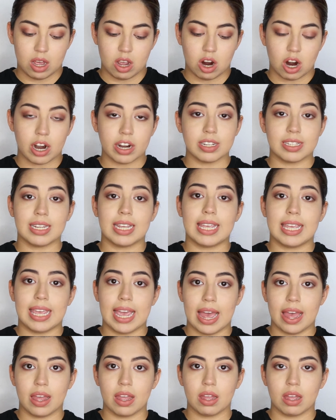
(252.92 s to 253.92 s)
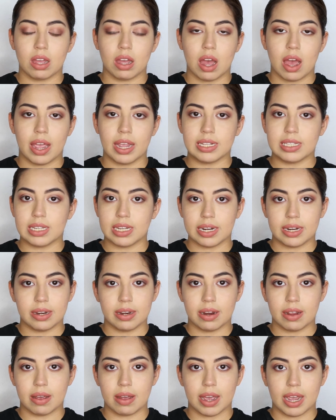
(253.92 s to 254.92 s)
hard to get. I
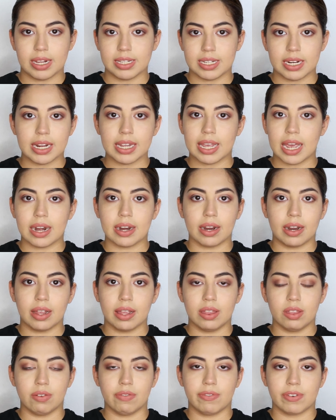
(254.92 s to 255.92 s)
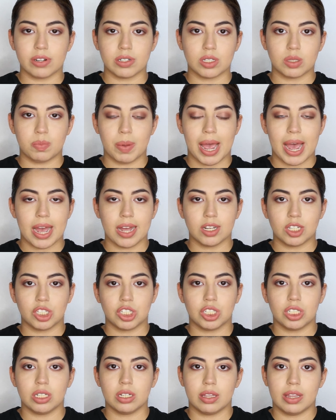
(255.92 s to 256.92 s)
didn't get it in the first
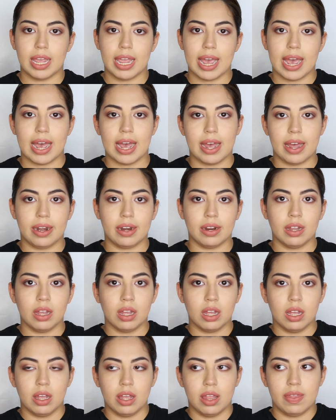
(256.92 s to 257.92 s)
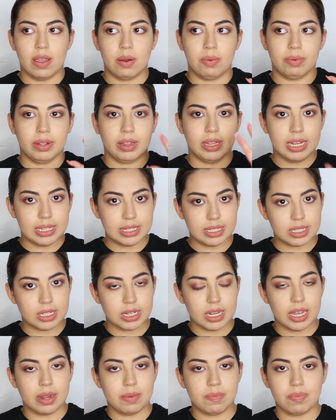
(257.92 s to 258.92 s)
batch. They released
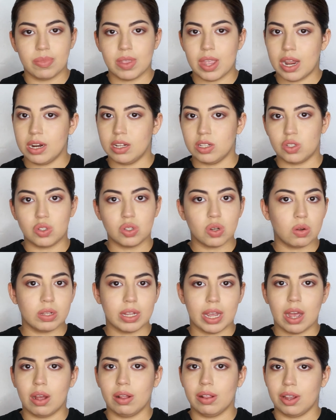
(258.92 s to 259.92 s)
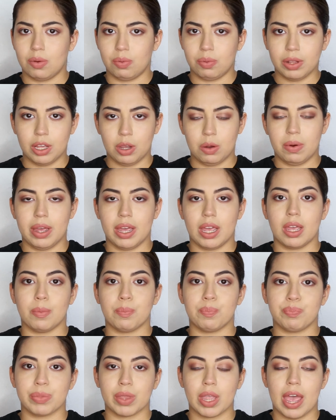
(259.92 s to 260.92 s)
it and it sold out like really quick,
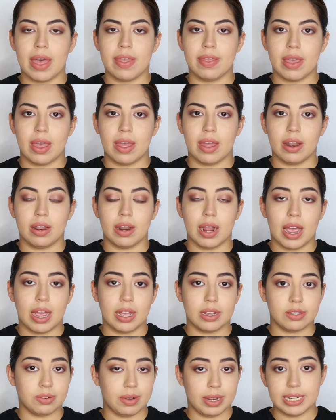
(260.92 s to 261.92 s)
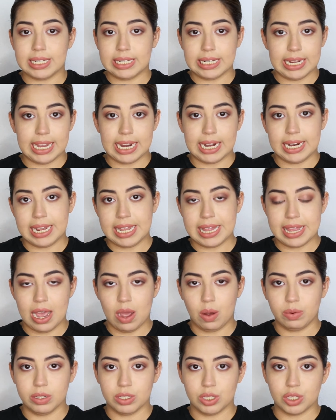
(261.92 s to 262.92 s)
and then so I didn't get it in
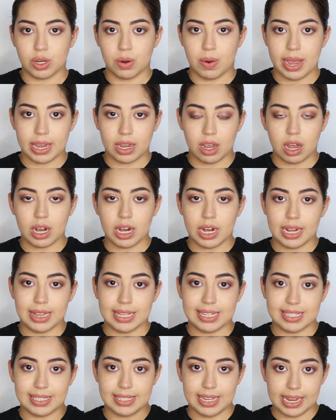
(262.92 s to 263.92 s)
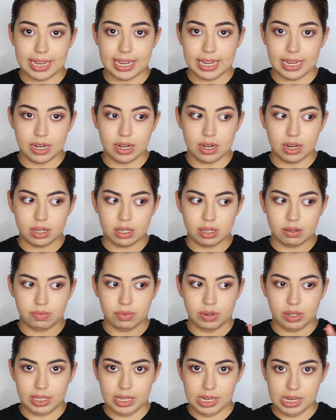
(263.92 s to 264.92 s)
that one. So I got it in the second
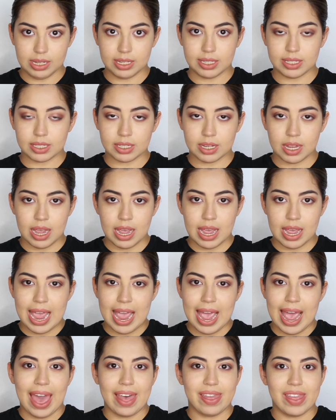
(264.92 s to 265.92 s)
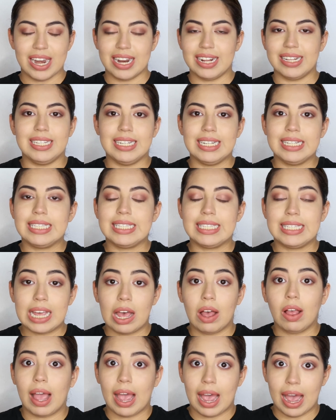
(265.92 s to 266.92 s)
release, and then it didn't
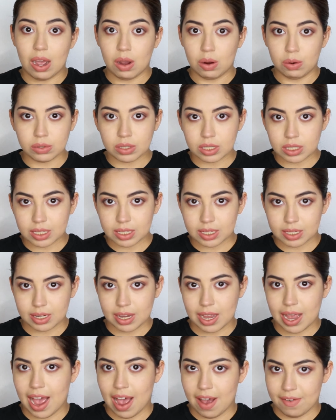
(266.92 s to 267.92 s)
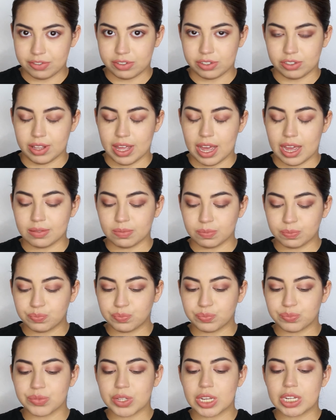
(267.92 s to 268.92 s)
sell out after that.
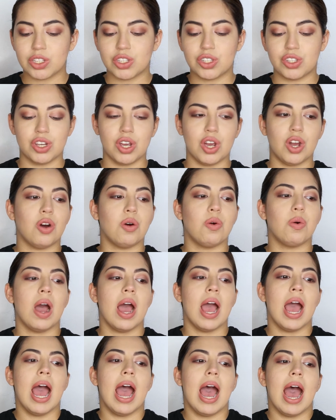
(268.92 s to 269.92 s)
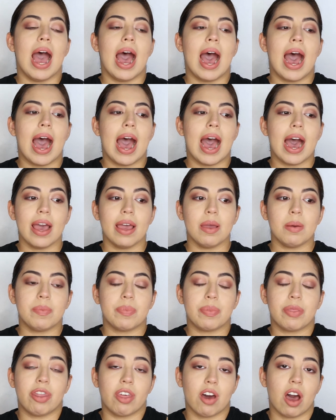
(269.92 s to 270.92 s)
So I
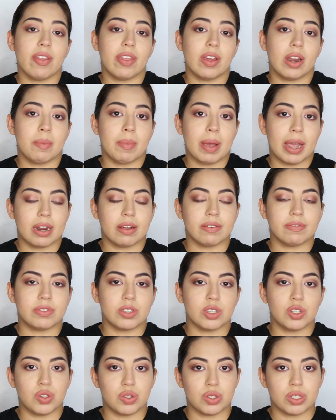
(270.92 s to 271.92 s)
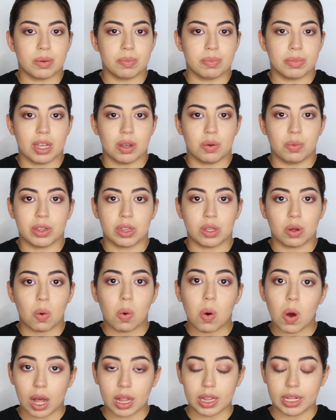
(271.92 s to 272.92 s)
thought that I might have to do something with the
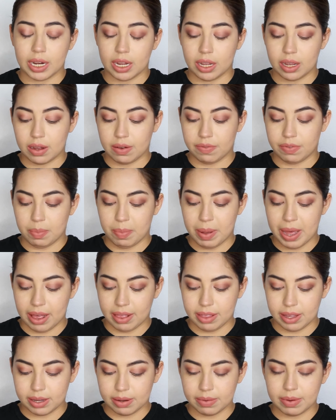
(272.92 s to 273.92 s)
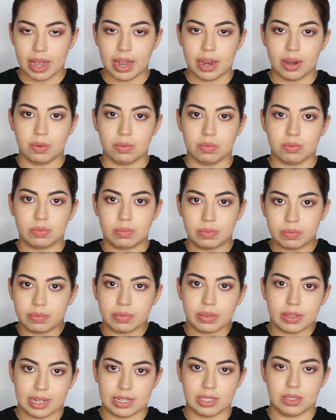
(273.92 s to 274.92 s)
quality of the palette, and
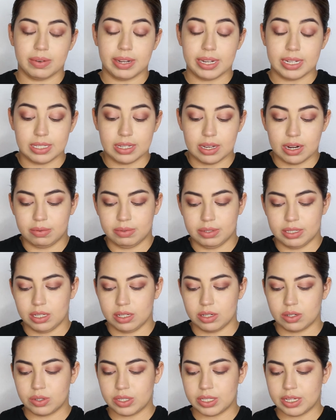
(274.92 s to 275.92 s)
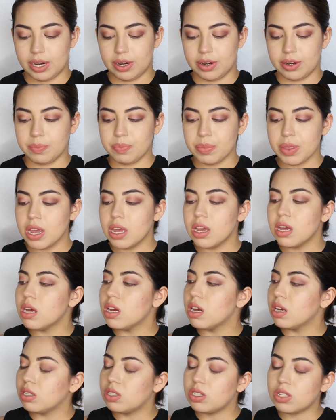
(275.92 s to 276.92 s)
that's why I said I was a little scared.
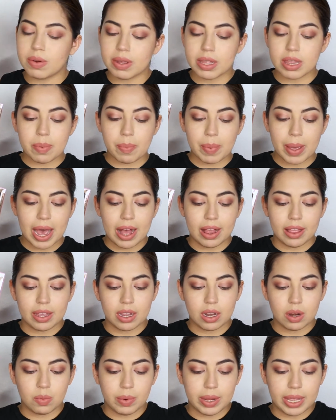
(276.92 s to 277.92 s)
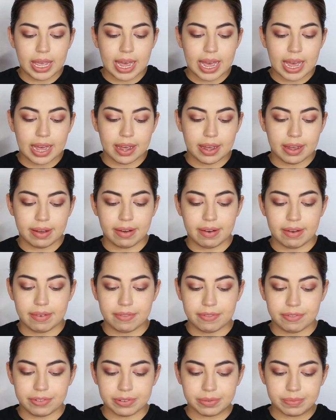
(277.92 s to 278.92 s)
So in the palette we
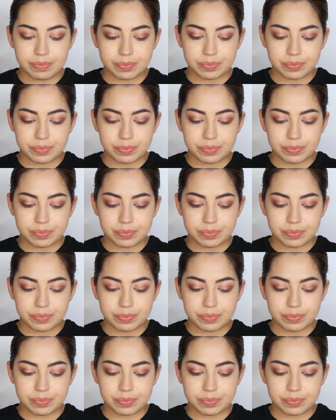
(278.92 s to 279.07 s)
have